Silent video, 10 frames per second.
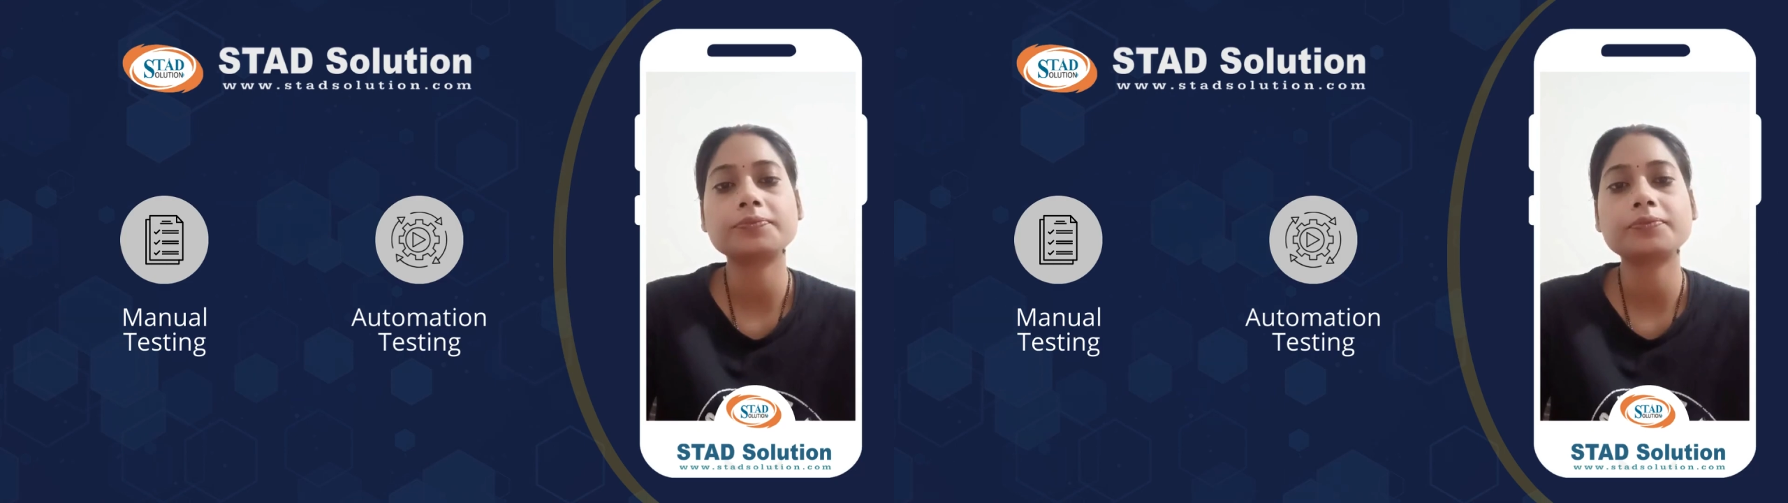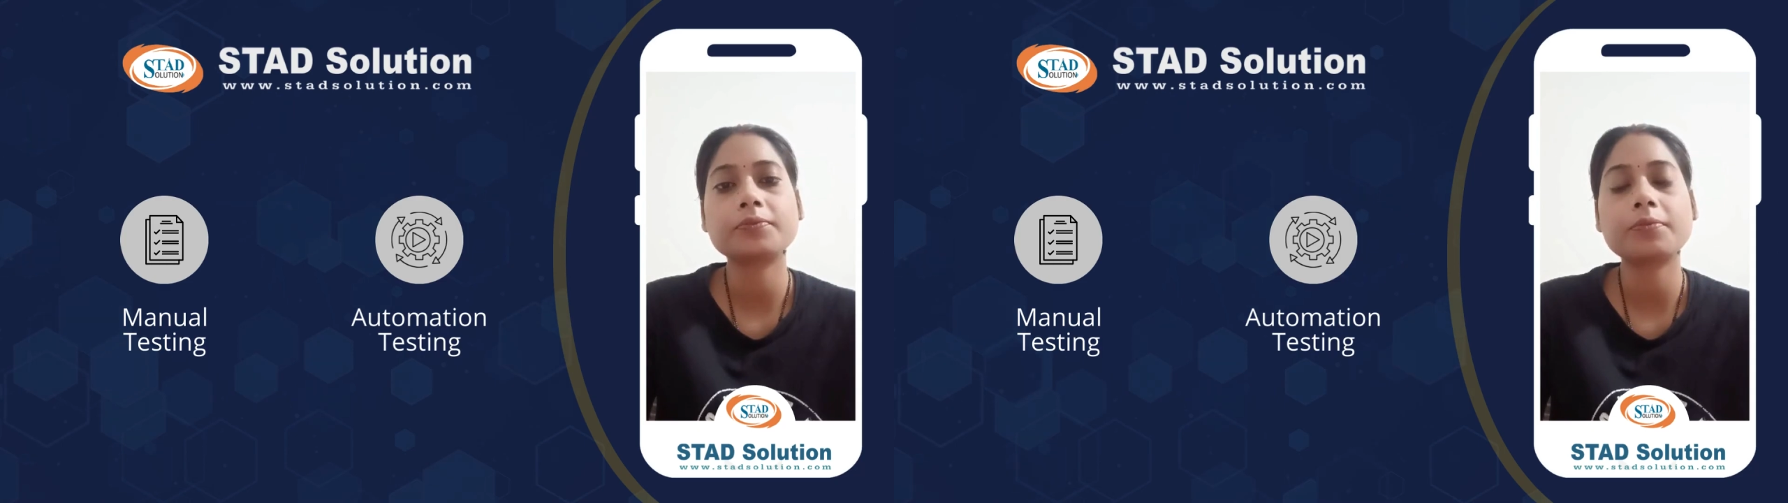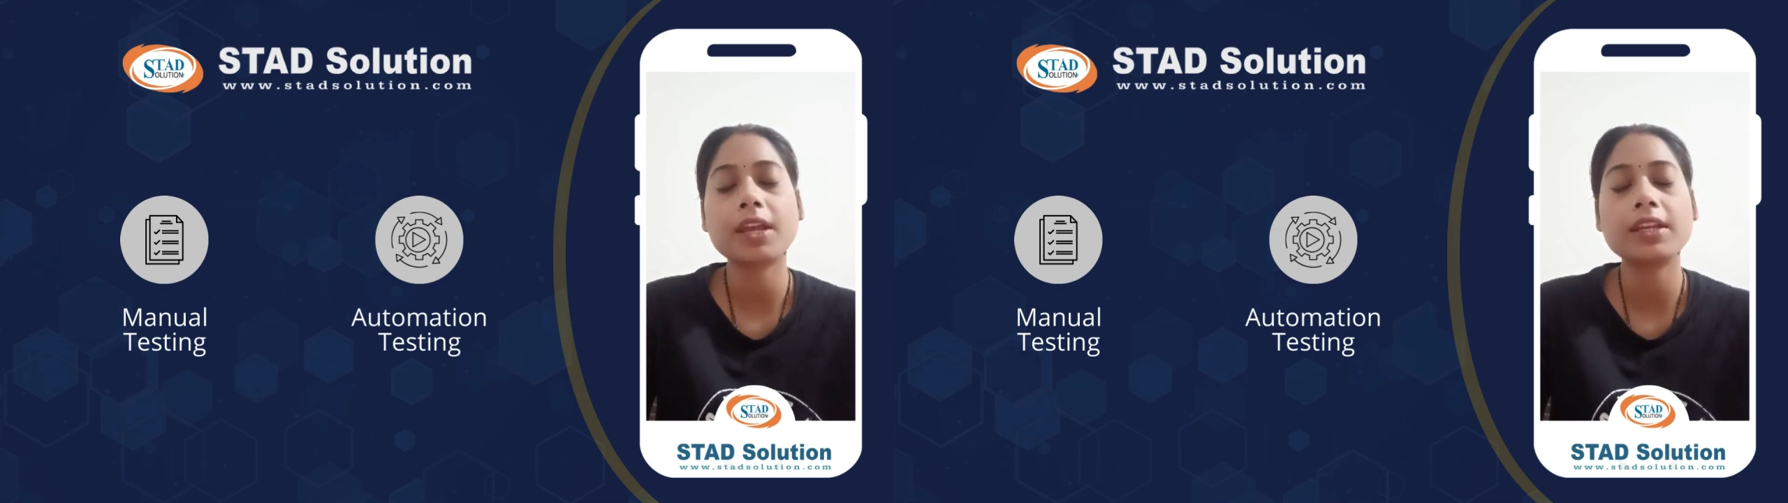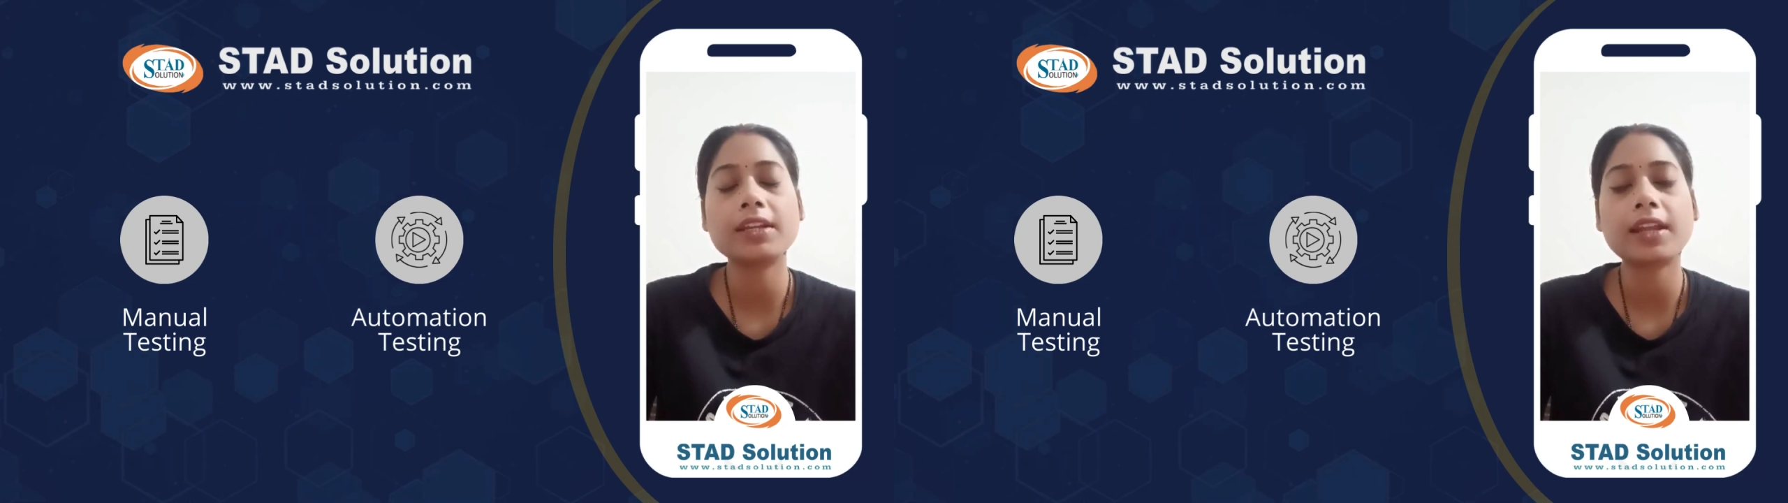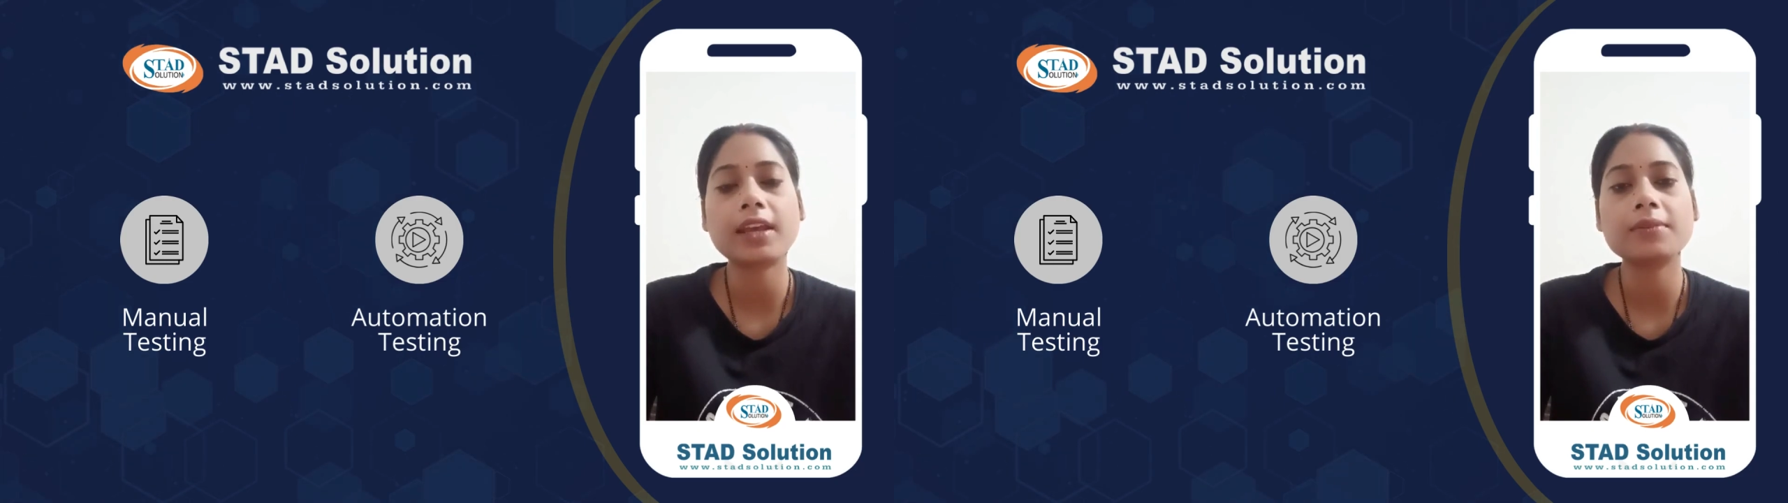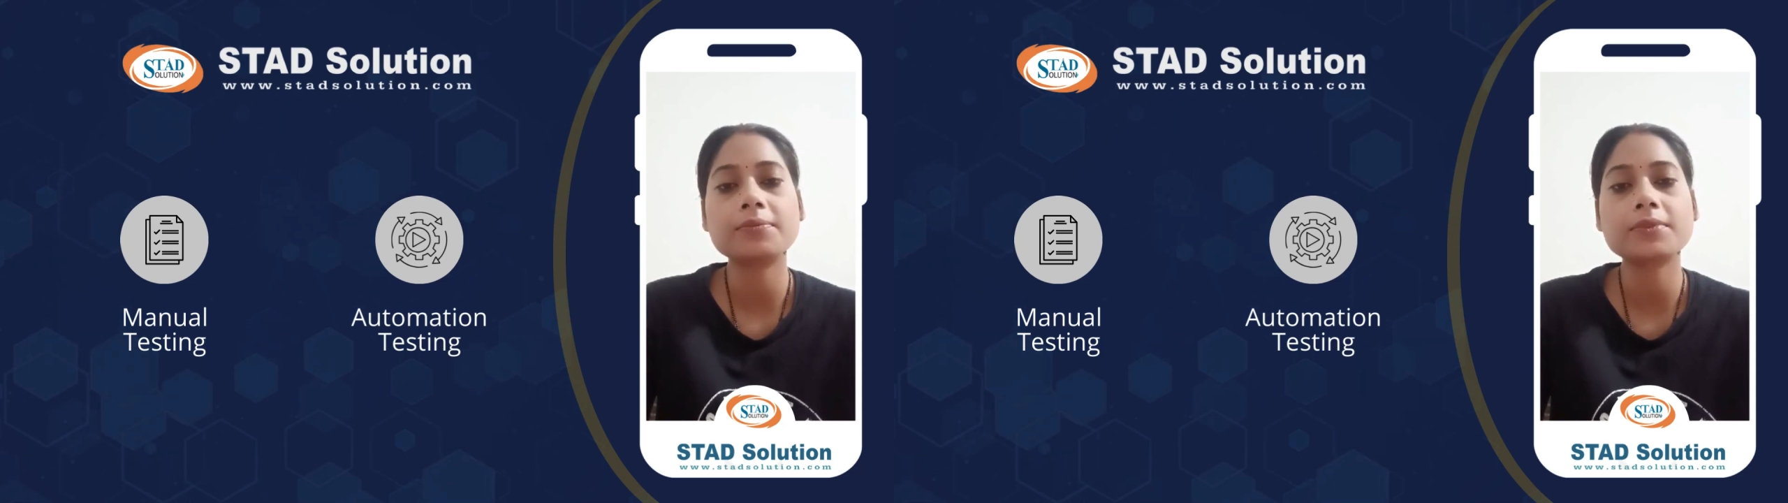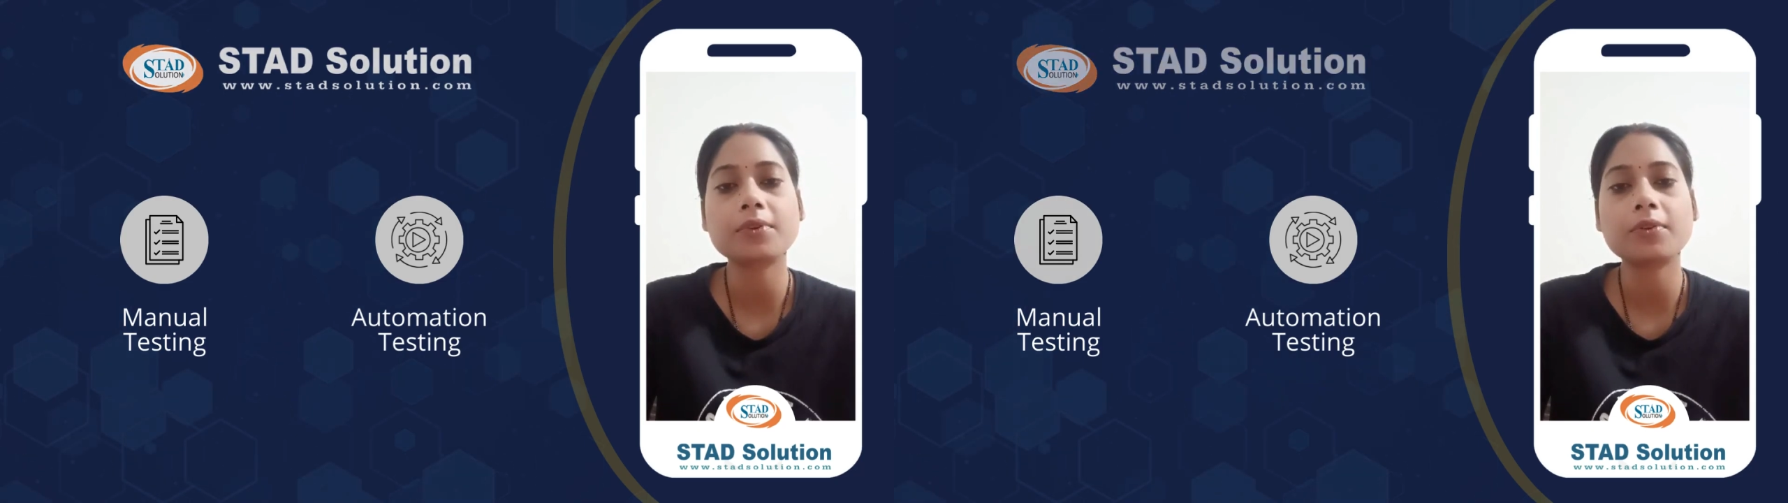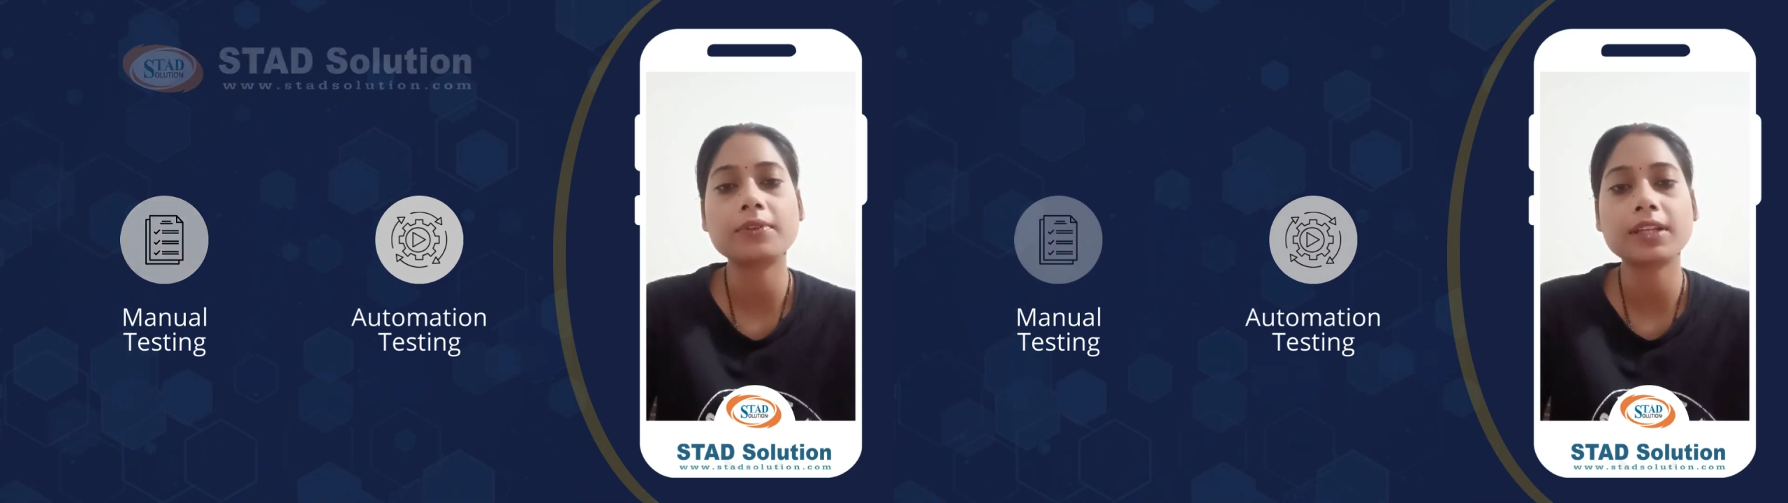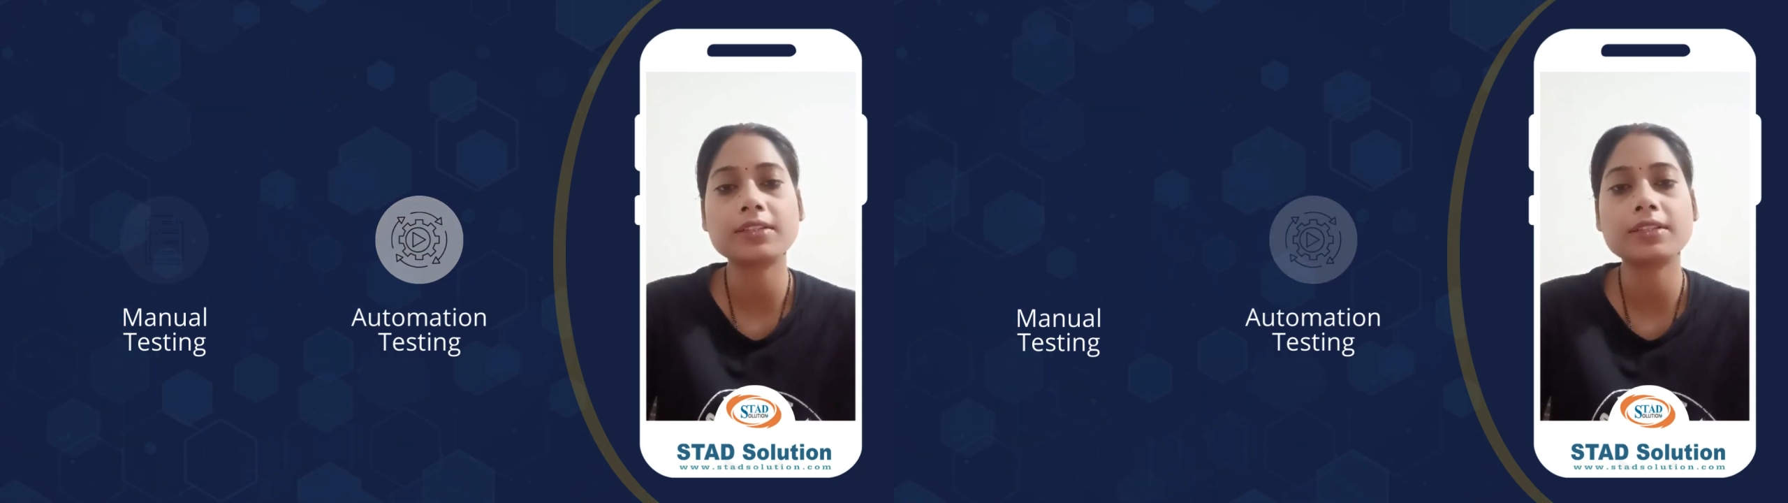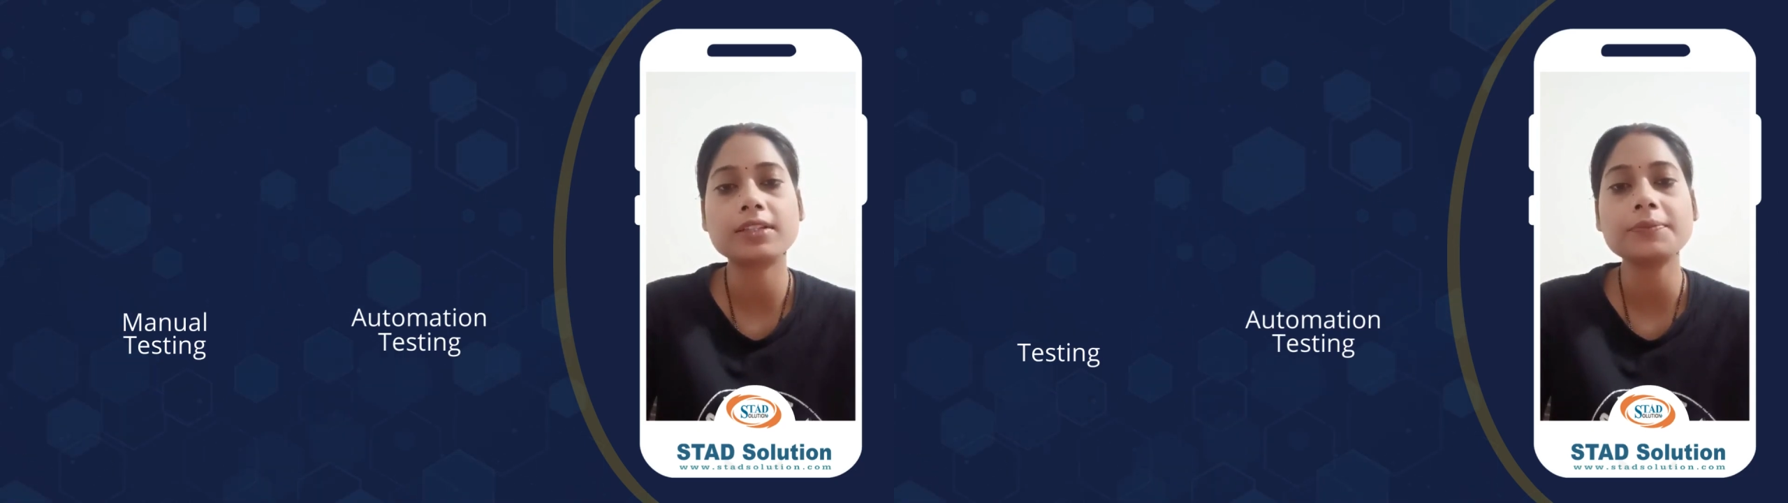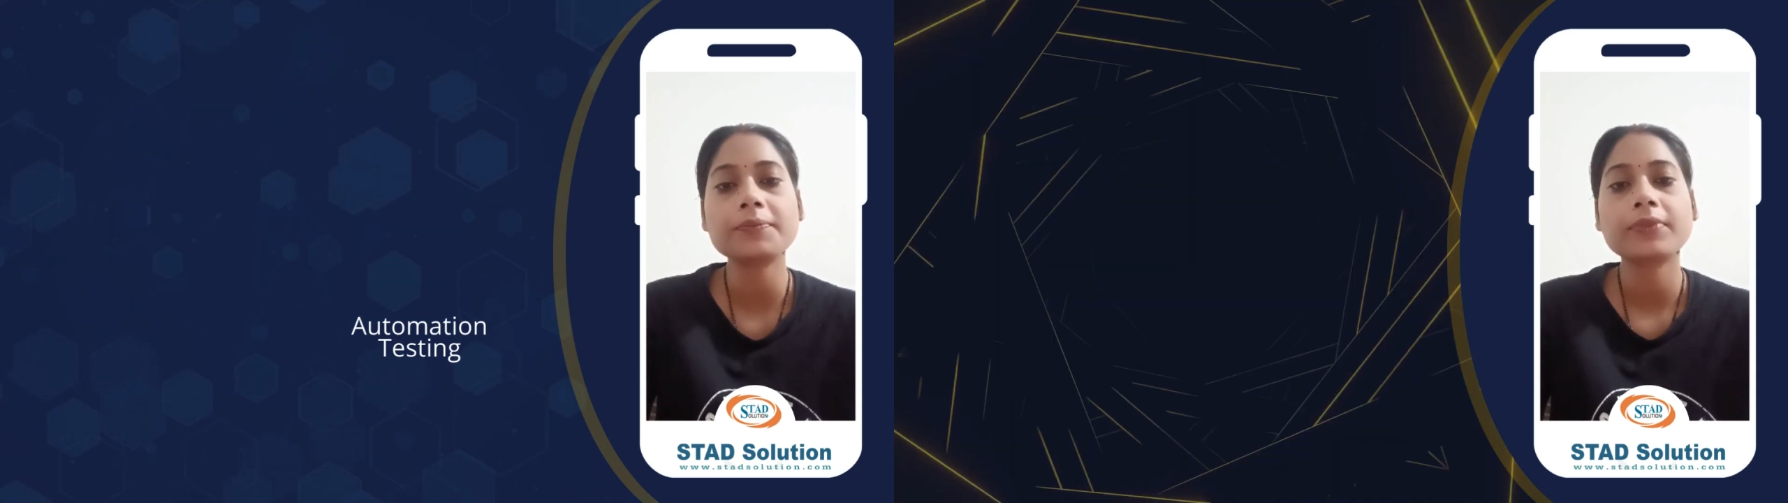many types of testing,